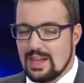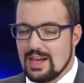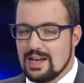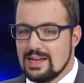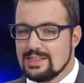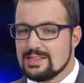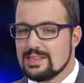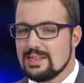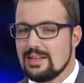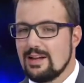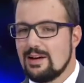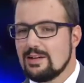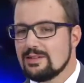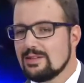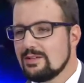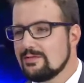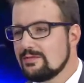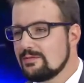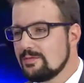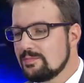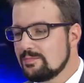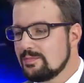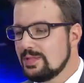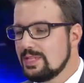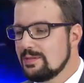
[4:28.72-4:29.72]
It's a lot of
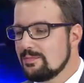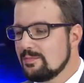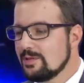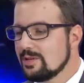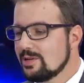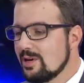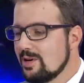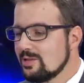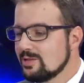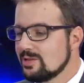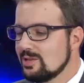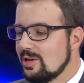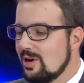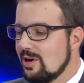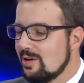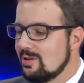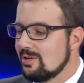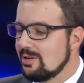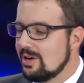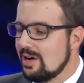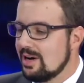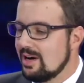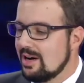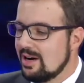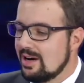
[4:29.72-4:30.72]
people don't
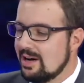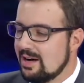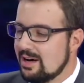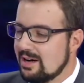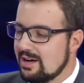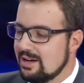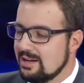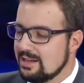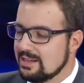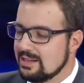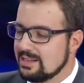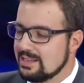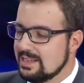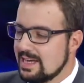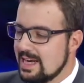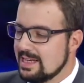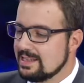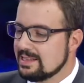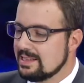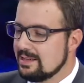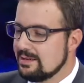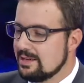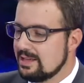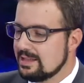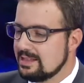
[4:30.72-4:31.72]
know
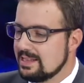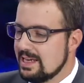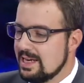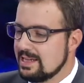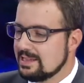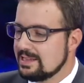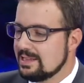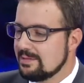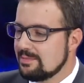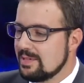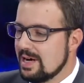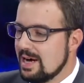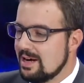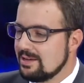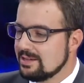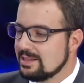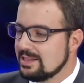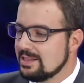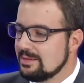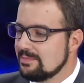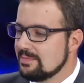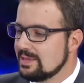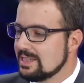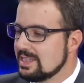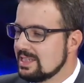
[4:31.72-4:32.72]
yet about
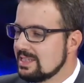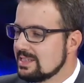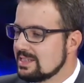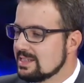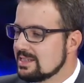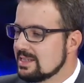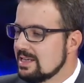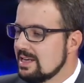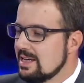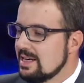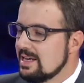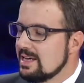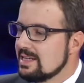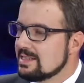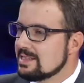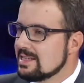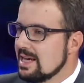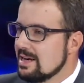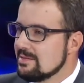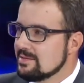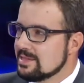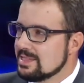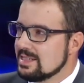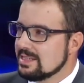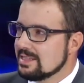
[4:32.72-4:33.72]
it, but it's
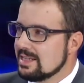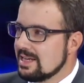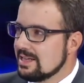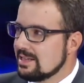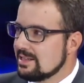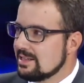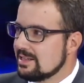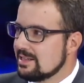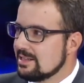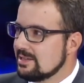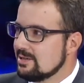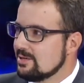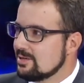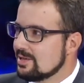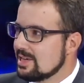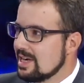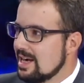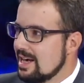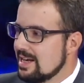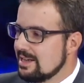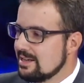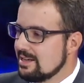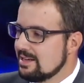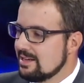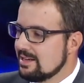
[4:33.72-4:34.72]
something that you
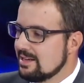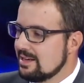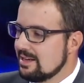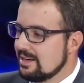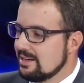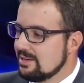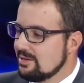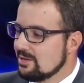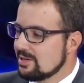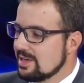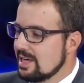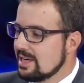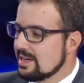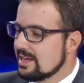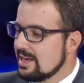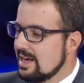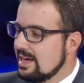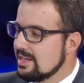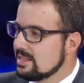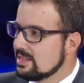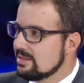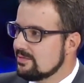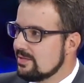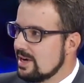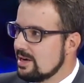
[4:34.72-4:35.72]
can
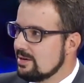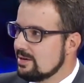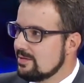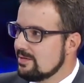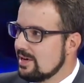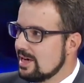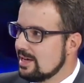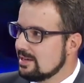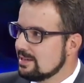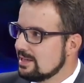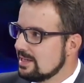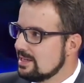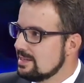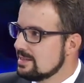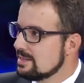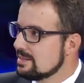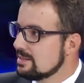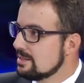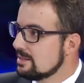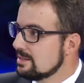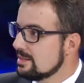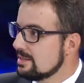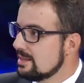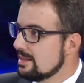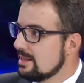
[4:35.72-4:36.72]
cater very well. There's
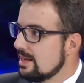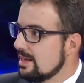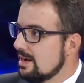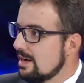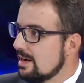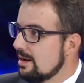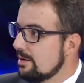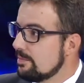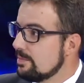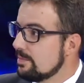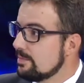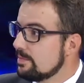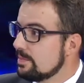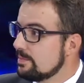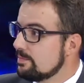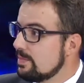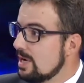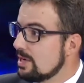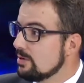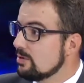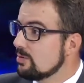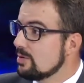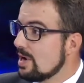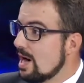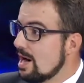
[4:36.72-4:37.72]

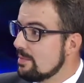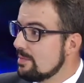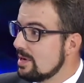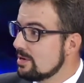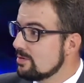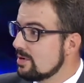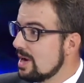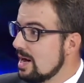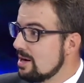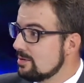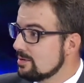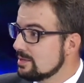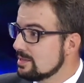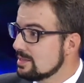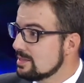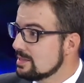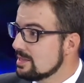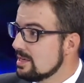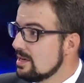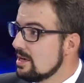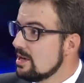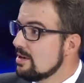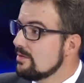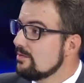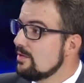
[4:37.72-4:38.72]
panorama routes
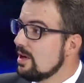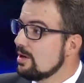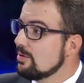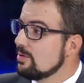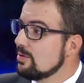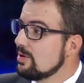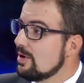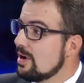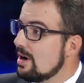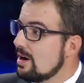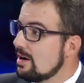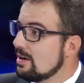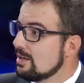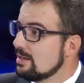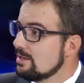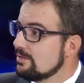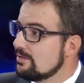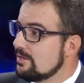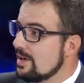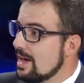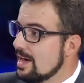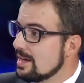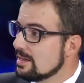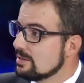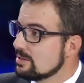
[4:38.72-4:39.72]
where you are in
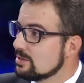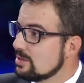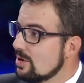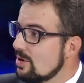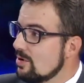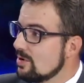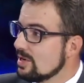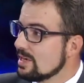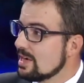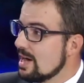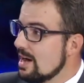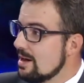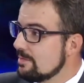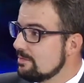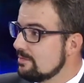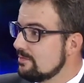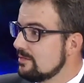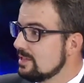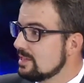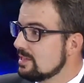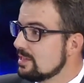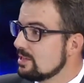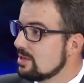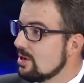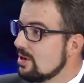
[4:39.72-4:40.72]
fact going up
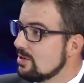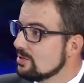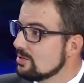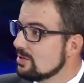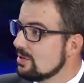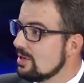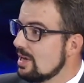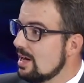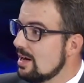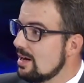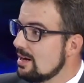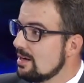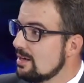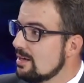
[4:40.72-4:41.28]
with the gondola